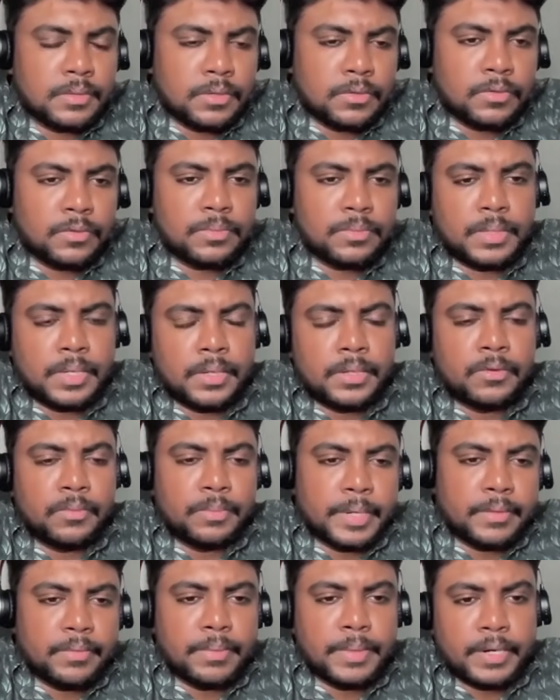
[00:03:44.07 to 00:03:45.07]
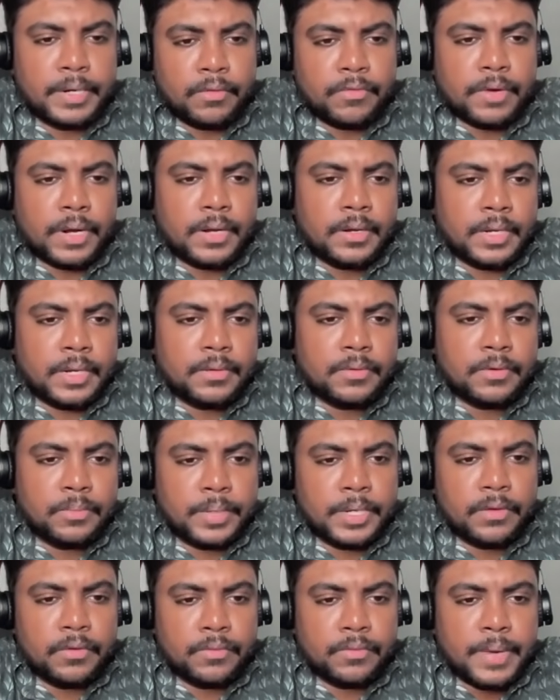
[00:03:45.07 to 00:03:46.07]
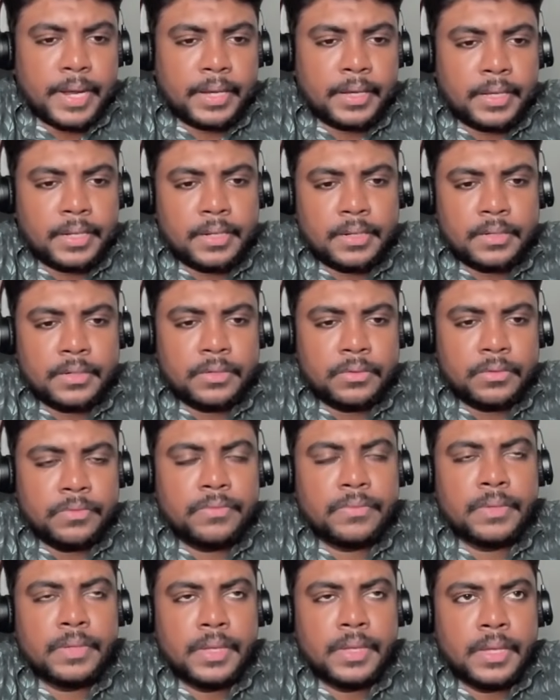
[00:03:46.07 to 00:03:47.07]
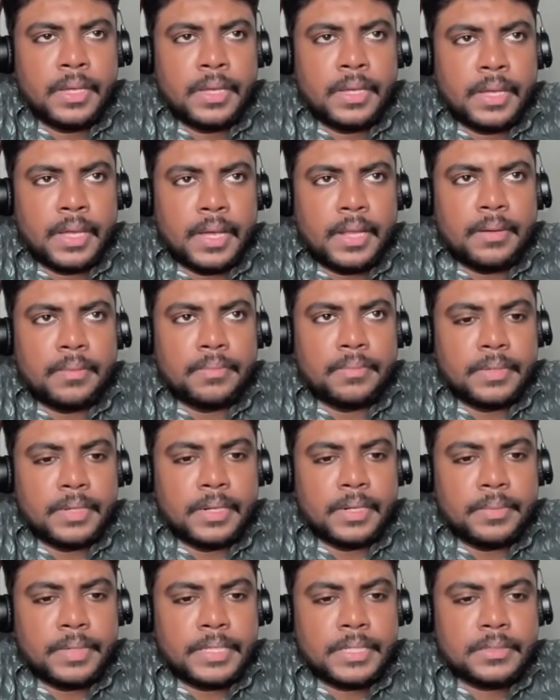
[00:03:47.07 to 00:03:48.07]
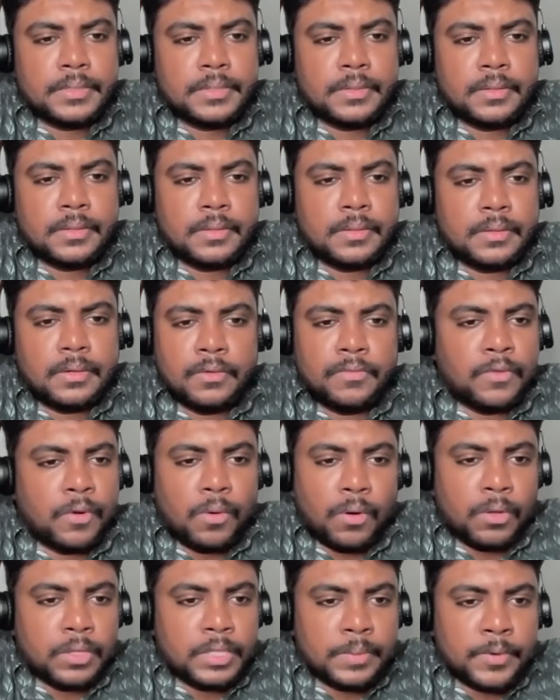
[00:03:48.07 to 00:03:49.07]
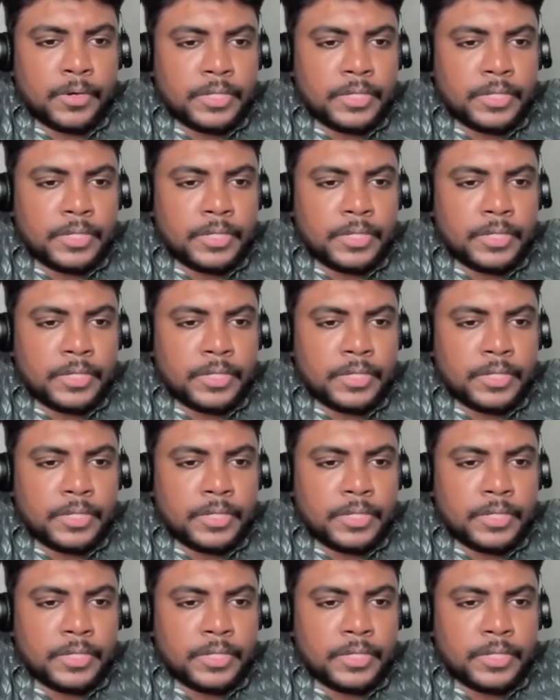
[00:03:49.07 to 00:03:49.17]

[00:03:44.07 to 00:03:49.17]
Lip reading: to bit of front end, to bit of back end too, and database for all the